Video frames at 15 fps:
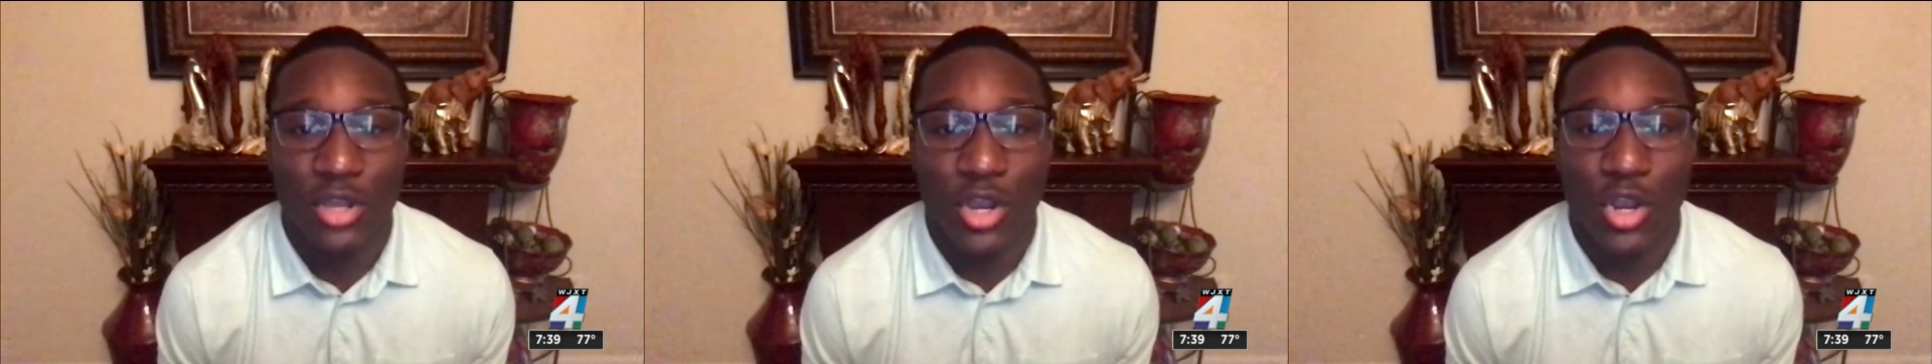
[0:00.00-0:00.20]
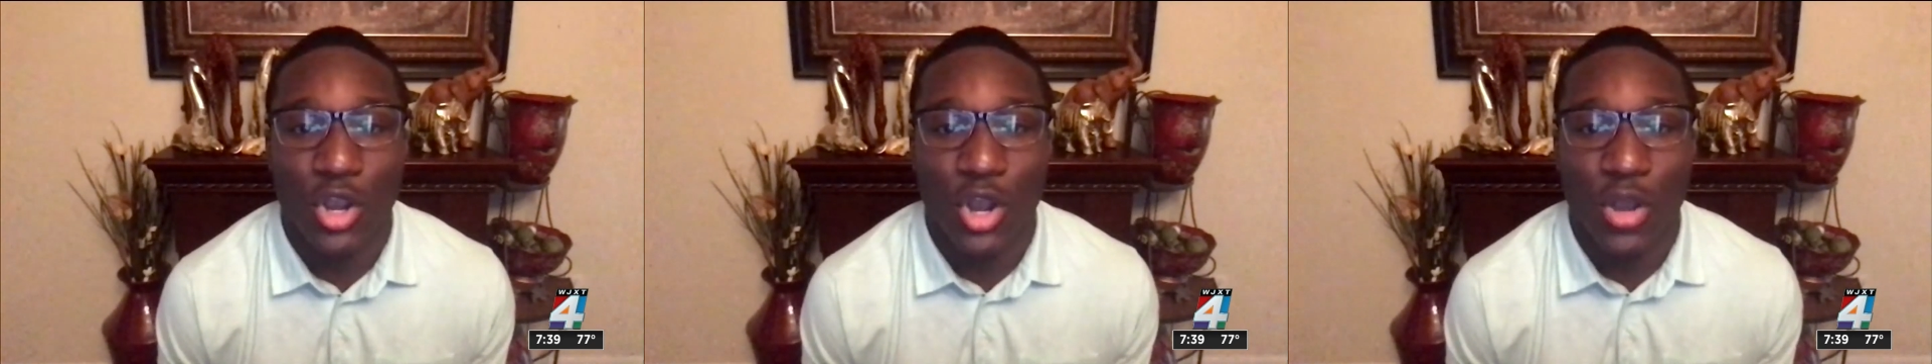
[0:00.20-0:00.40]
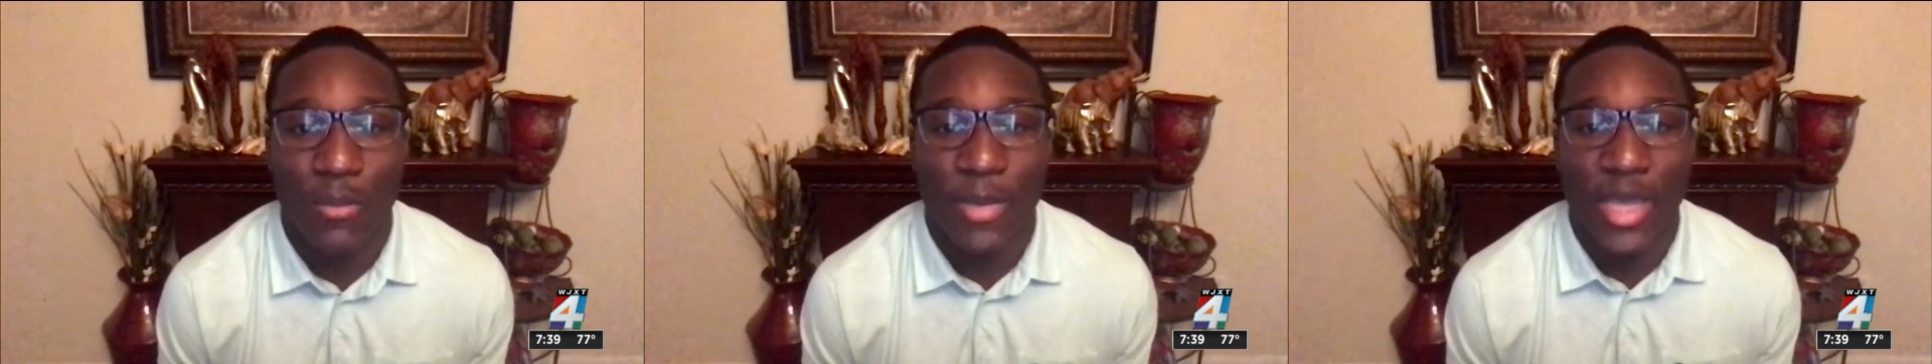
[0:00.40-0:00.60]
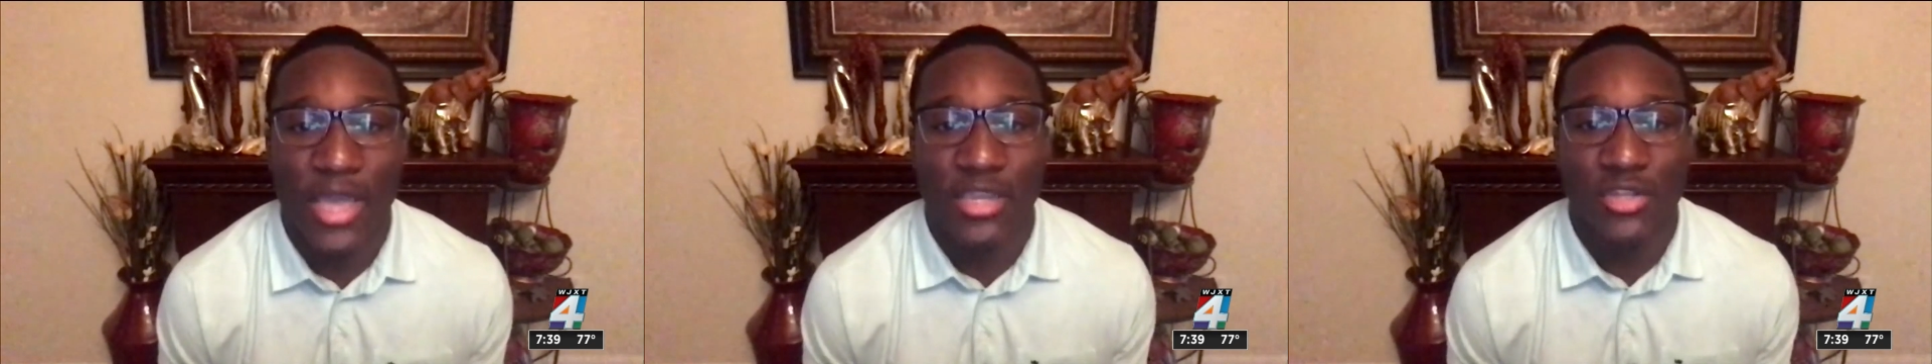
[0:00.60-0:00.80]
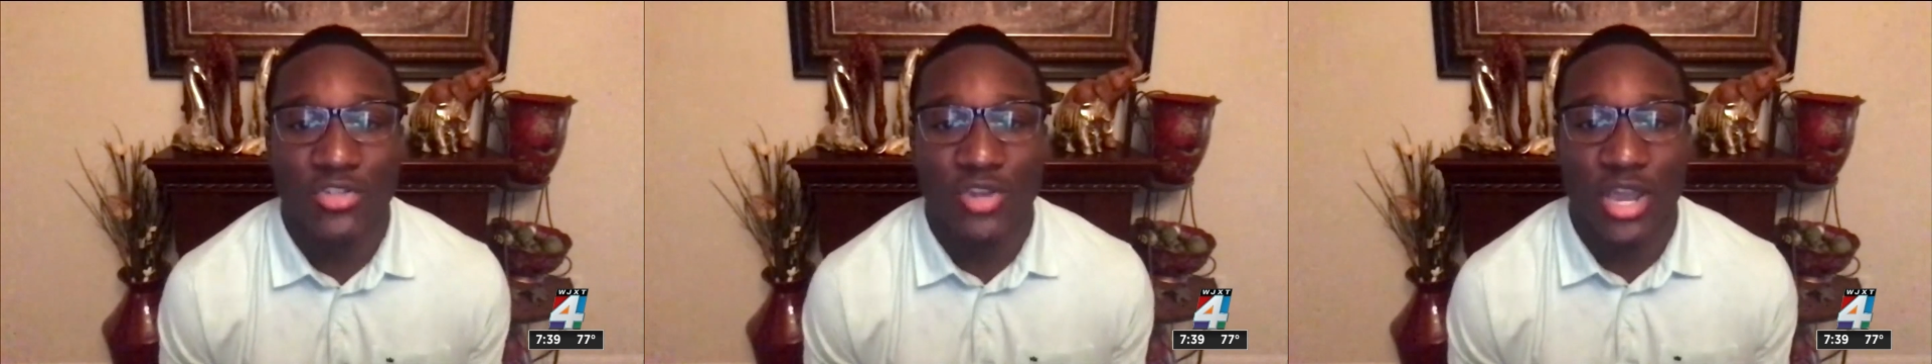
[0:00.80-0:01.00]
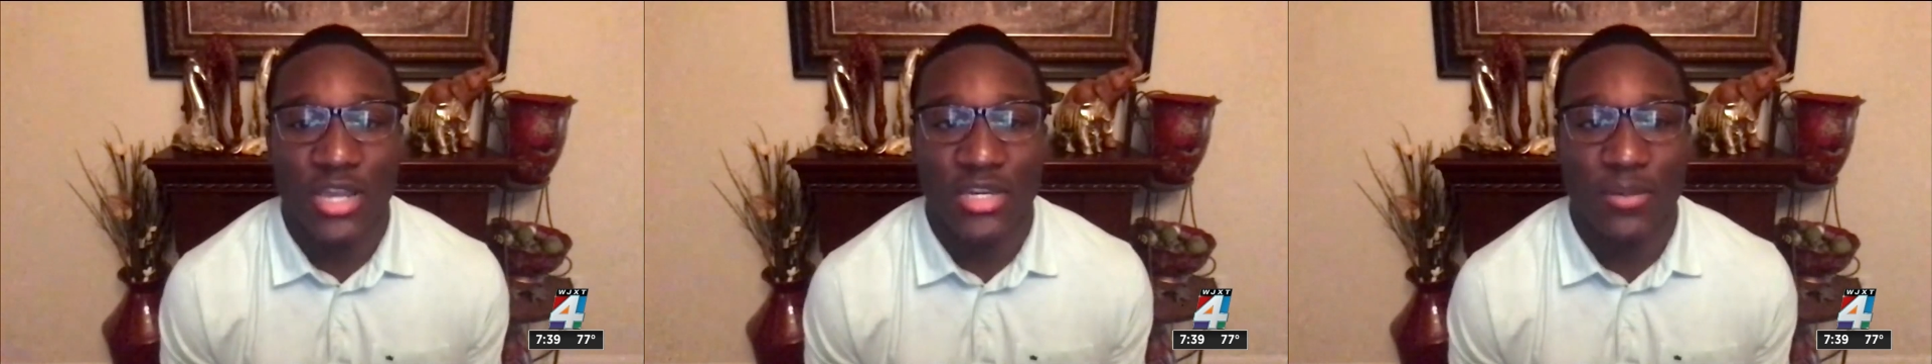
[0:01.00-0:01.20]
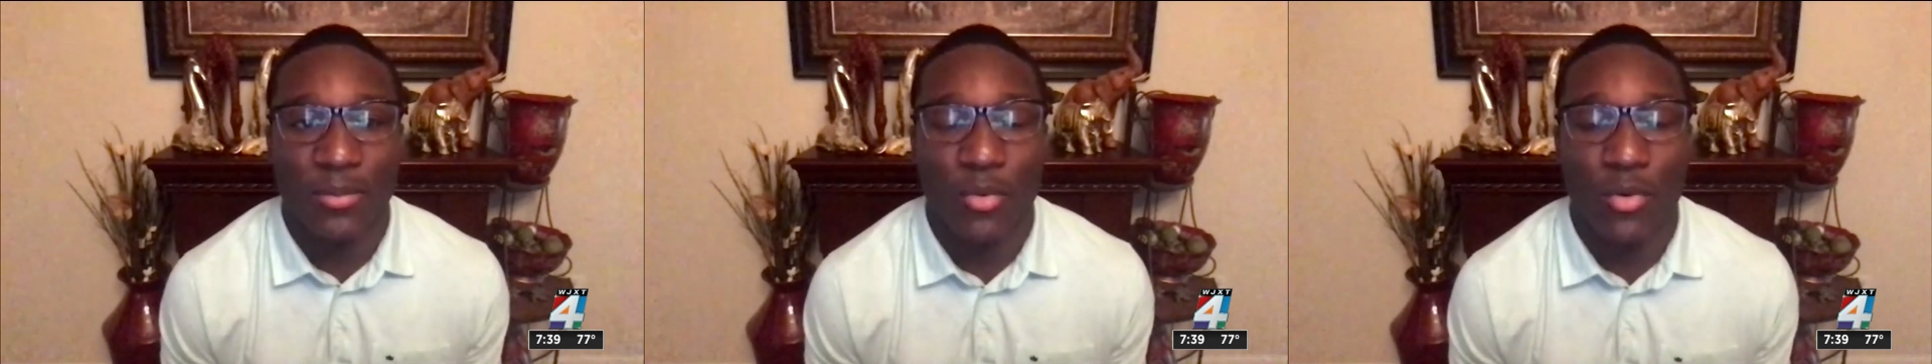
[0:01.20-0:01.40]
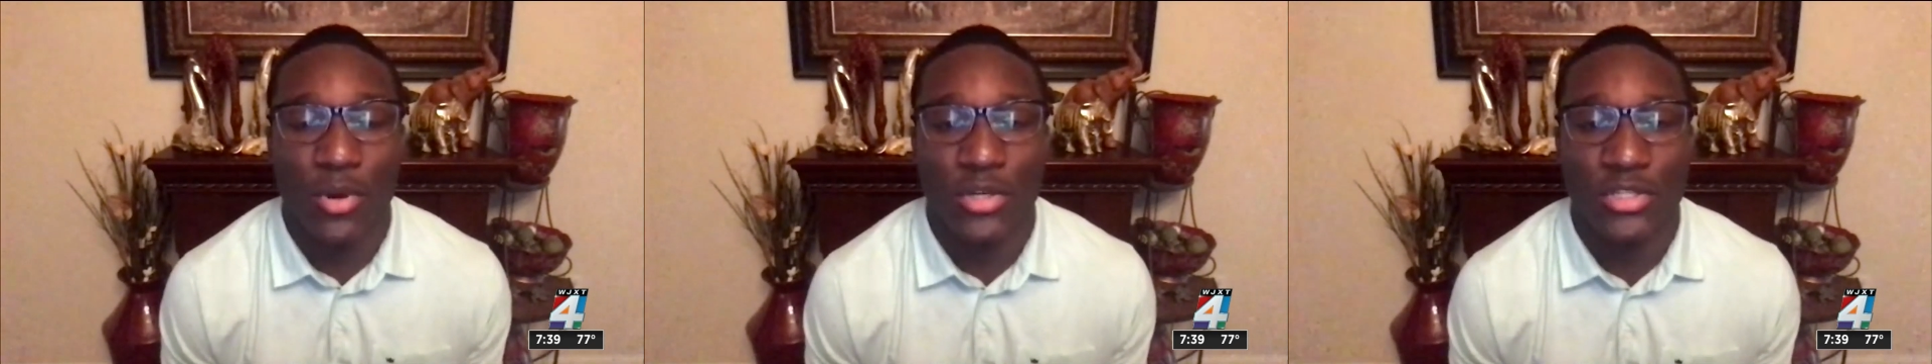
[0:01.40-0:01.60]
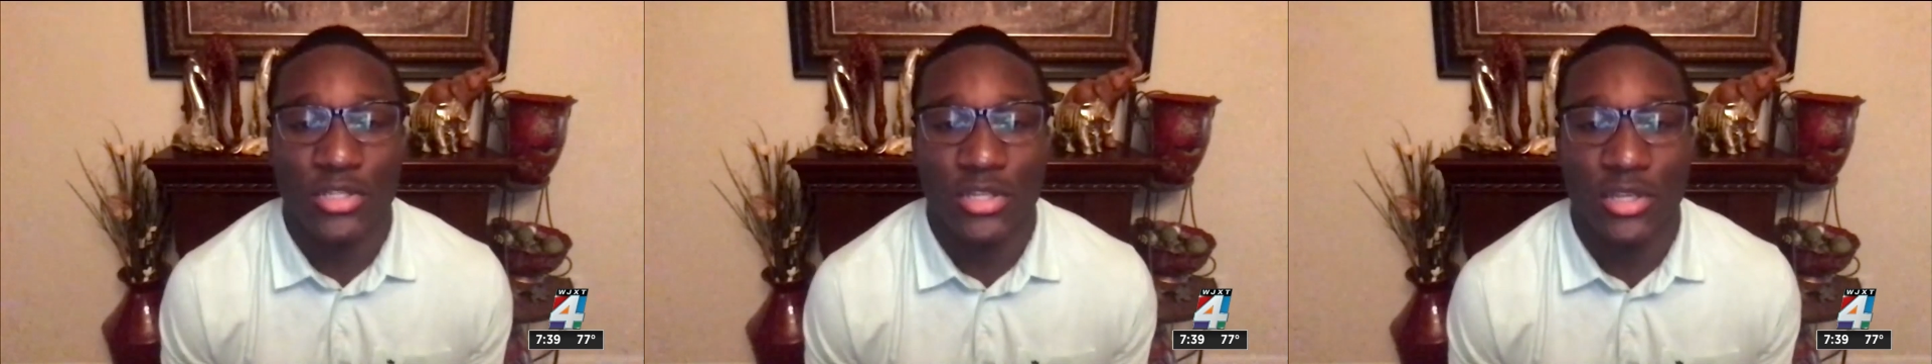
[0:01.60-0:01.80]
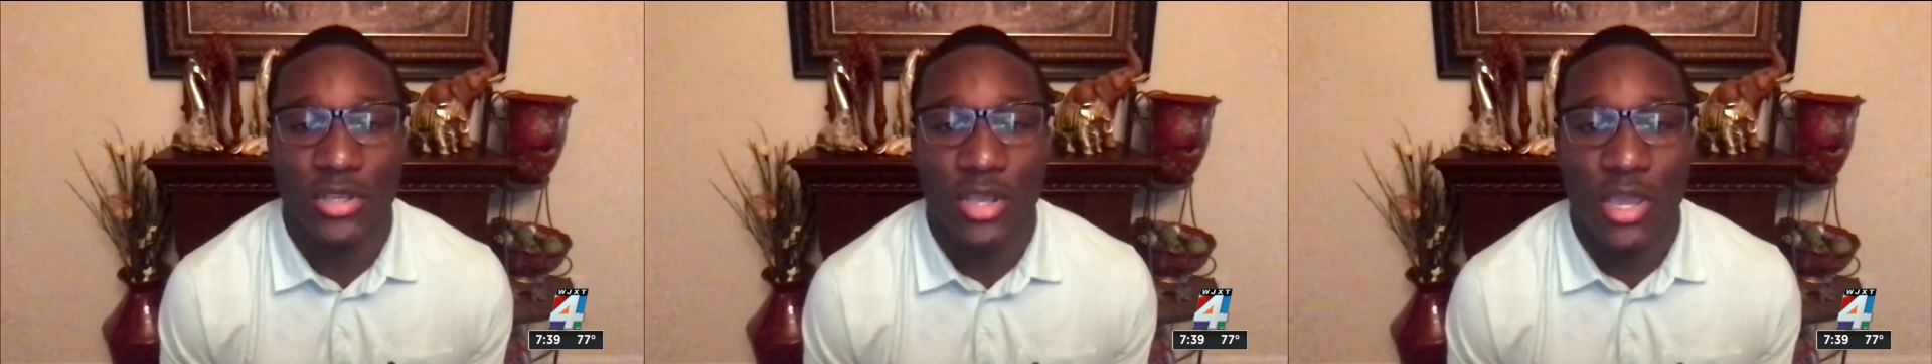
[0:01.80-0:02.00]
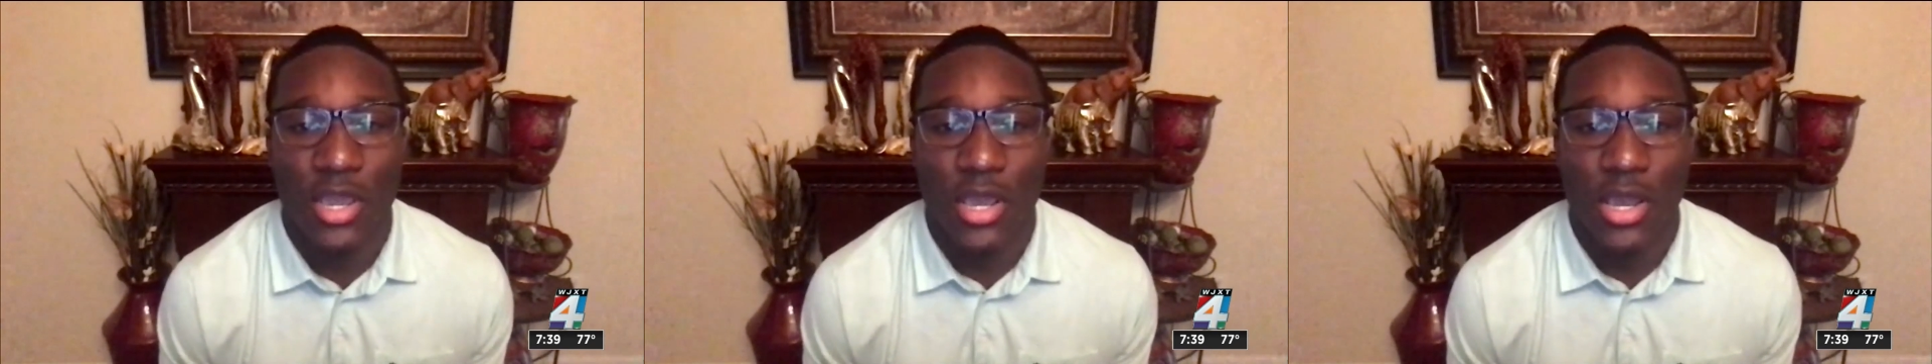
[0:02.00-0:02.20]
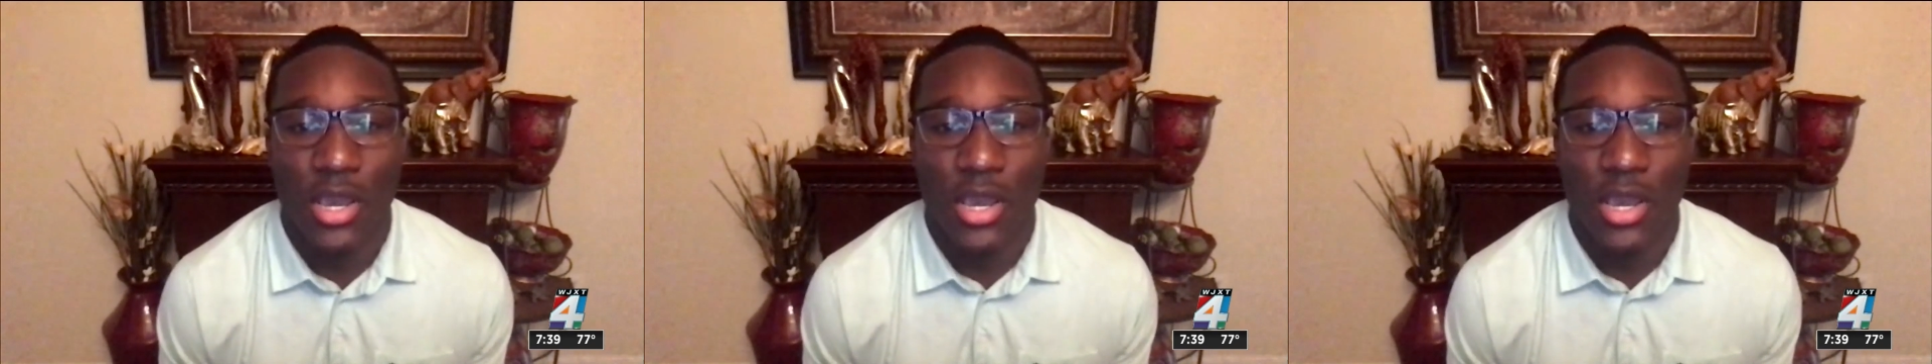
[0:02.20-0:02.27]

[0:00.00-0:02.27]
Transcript: you know, gone back and tried to pour into